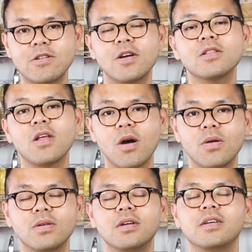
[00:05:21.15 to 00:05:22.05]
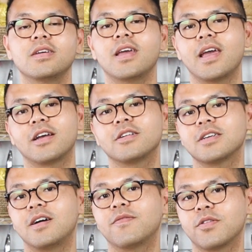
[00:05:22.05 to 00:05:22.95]
on low, and cook
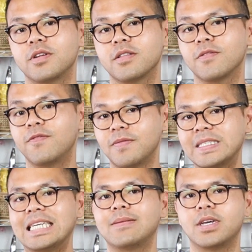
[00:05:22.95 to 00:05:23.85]
it off for another 15